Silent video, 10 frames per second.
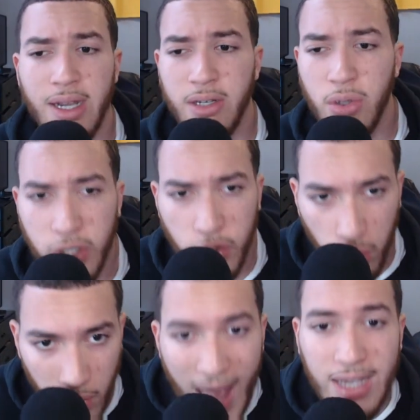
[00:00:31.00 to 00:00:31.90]
to
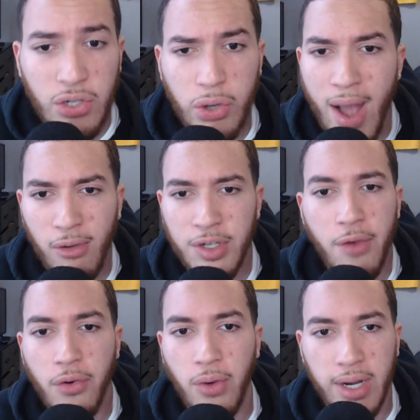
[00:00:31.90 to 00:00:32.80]
address. So how is
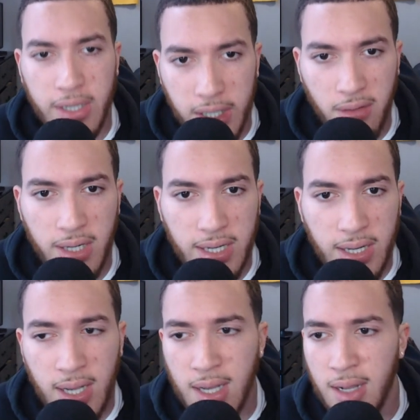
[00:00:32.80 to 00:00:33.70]
everyone doing?
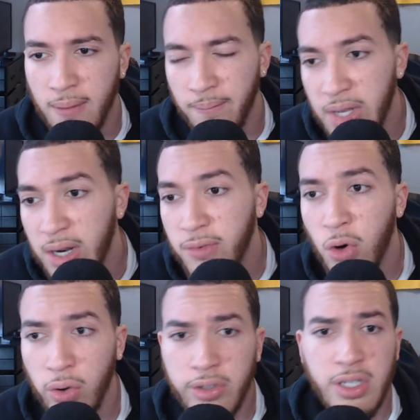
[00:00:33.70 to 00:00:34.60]
You know, of
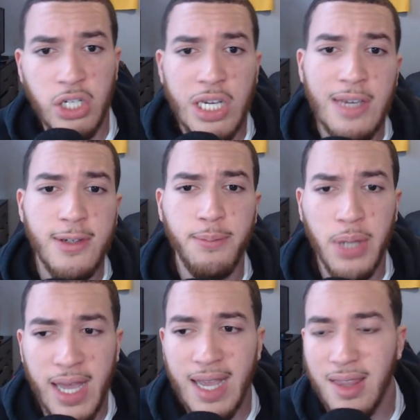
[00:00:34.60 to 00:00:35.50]
course, the Chiefs
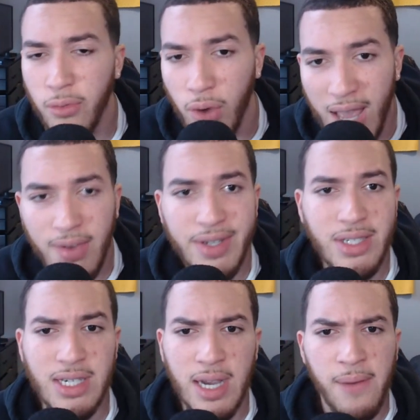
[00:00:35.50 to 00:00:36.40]
played the
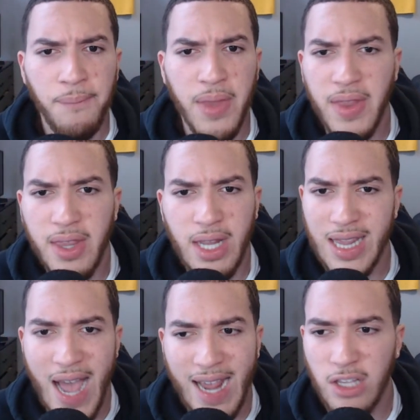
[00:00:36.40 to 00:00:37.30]
Ravens, and then the
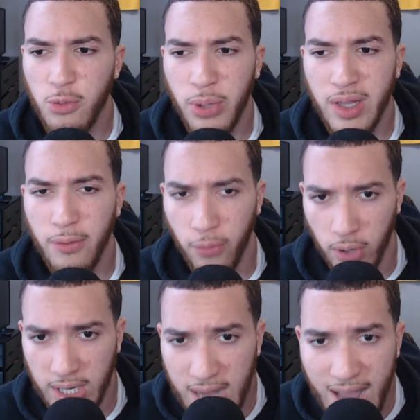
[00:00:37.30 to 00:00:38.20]
Lions played the
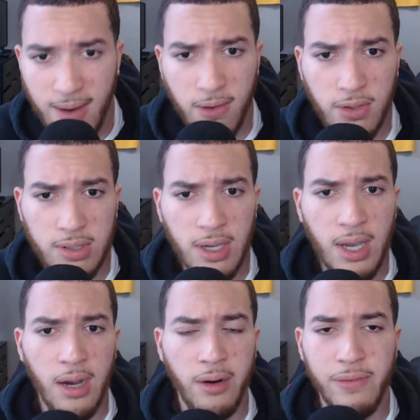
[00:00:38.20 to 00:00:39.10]
49ers.
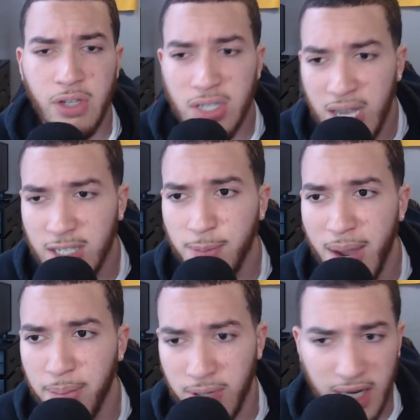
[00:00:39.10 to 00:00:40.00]
We've discussed my
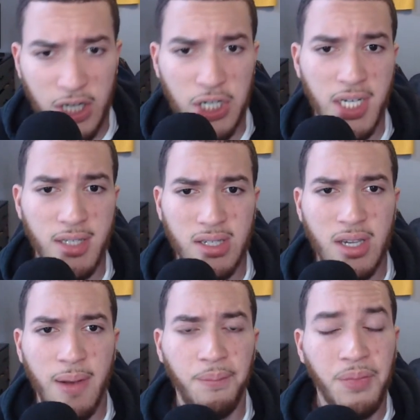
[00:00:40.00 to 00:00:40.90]
predictions
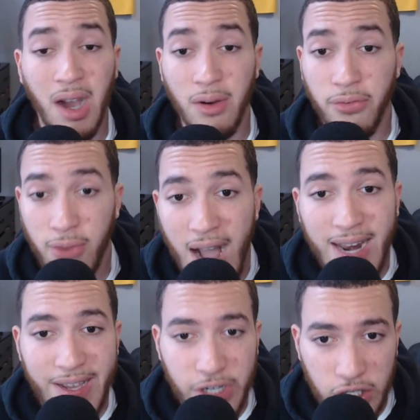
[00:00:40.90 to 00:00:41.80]
on
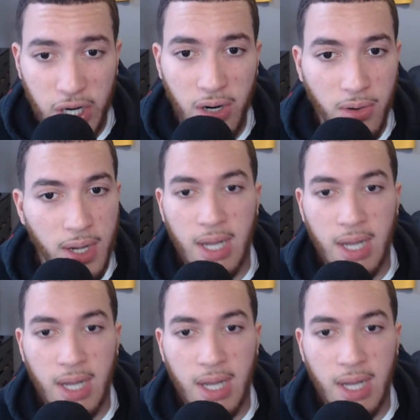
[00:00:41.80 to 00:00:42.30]
Friday's show.